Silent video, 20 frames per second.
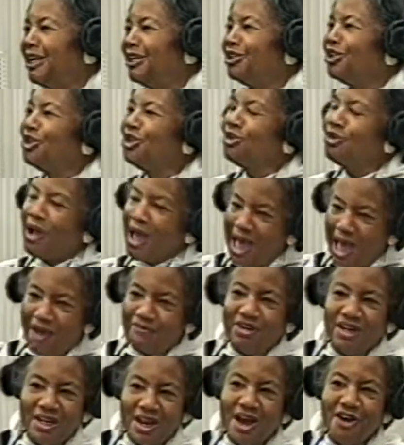Do you
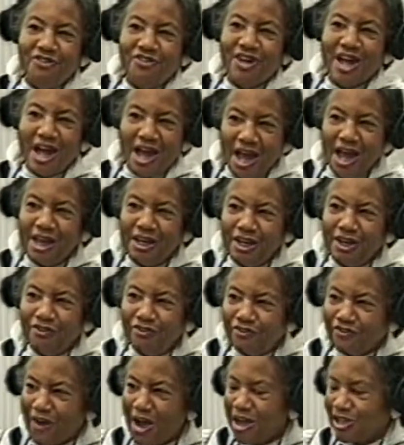have enough iron,
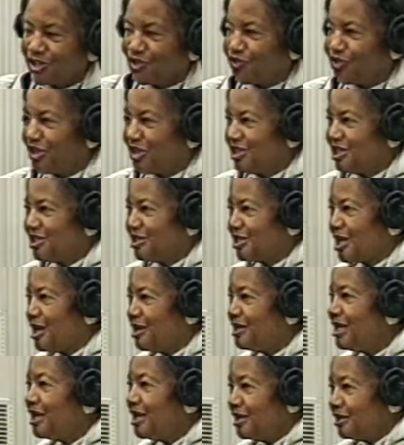phosphorus,
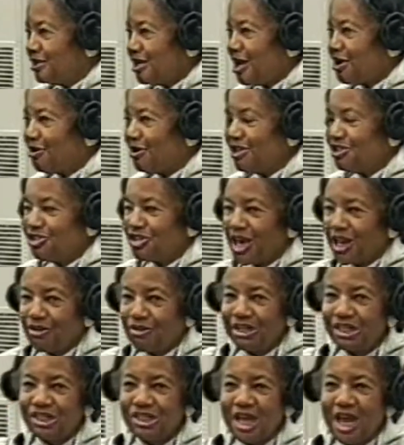and et cetera, et cetera,
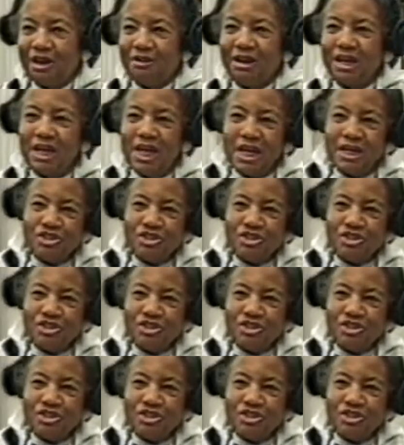et cetera?